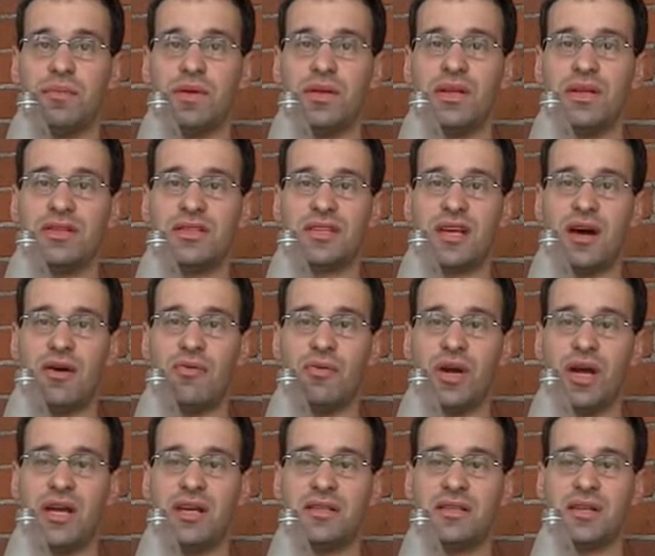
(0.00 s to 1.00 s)
in some
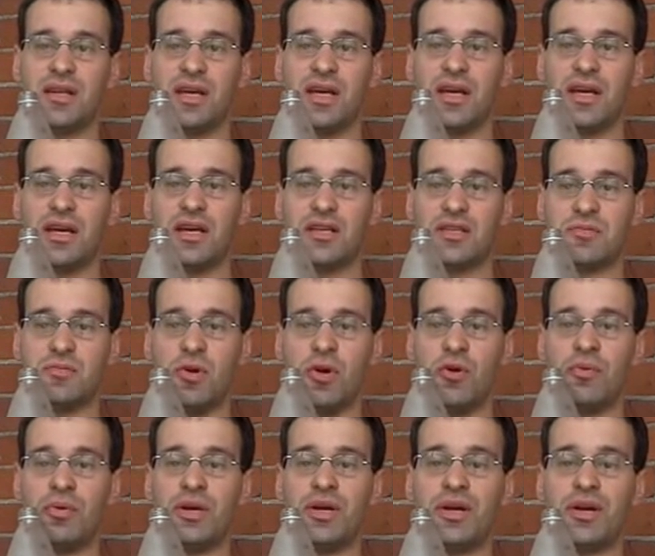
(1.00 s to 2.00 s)
ways is
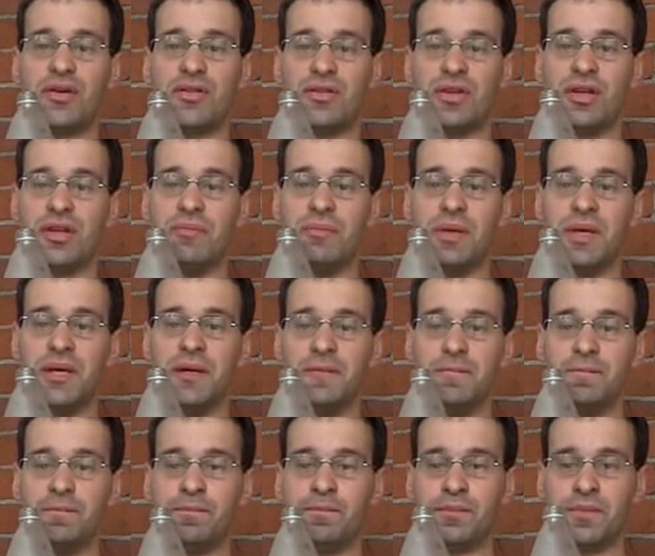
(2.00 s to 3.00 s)
more weird than me.
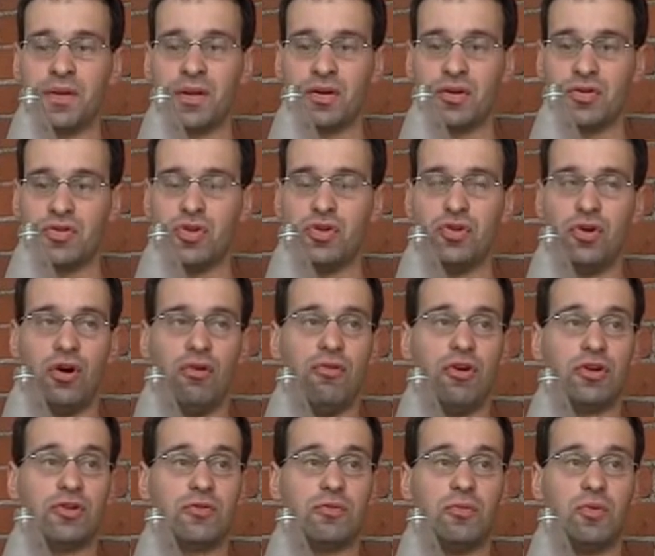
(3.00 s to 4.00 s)
Because you know
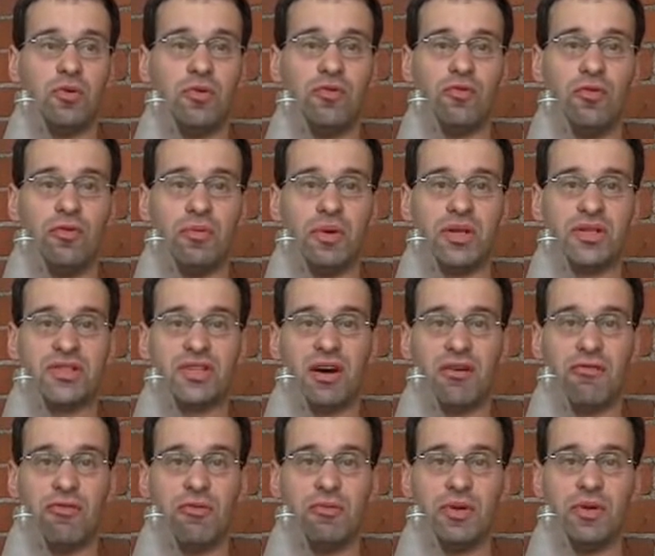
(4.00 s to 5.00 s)
what, woman,
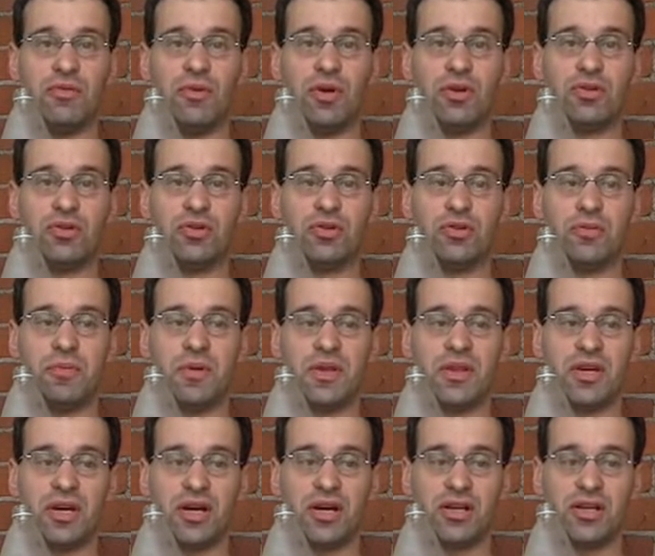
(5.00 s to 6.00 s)
some woman wanted to be
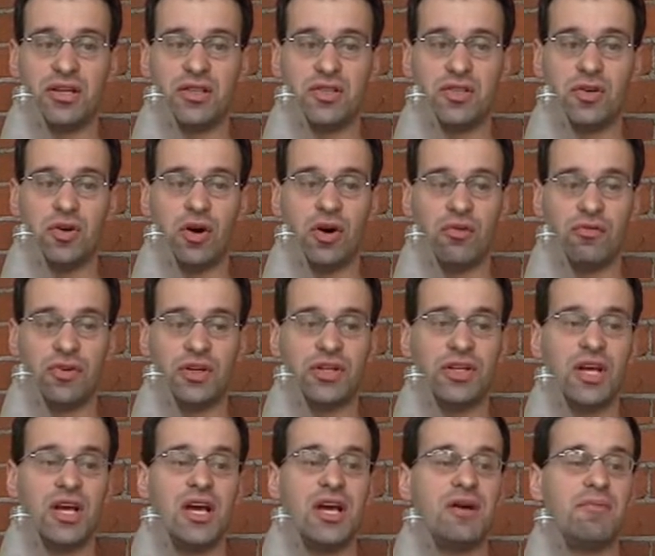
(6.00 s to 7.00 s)
their his
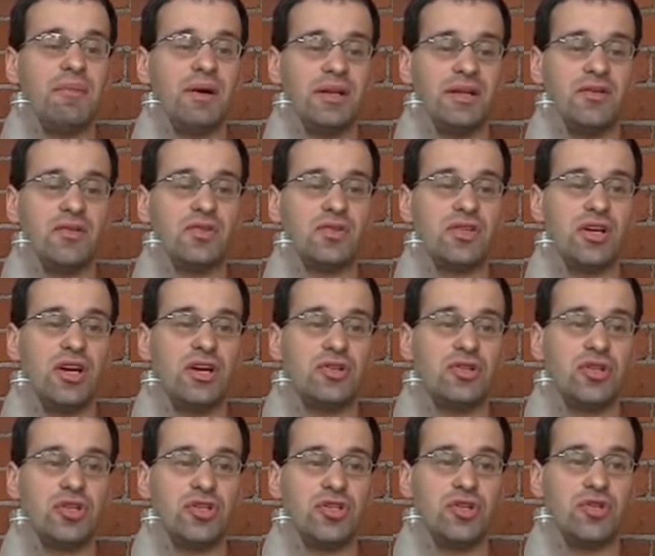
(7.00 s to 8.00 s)
girlfriend, but he was
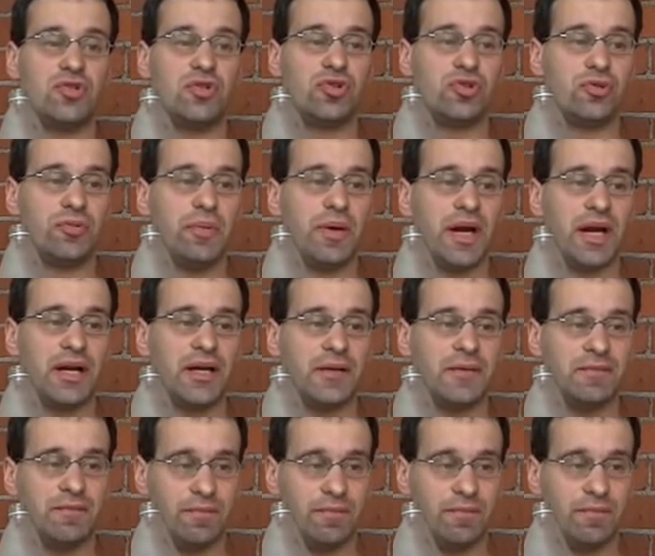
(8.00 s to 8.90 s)
saying she's a douchebag.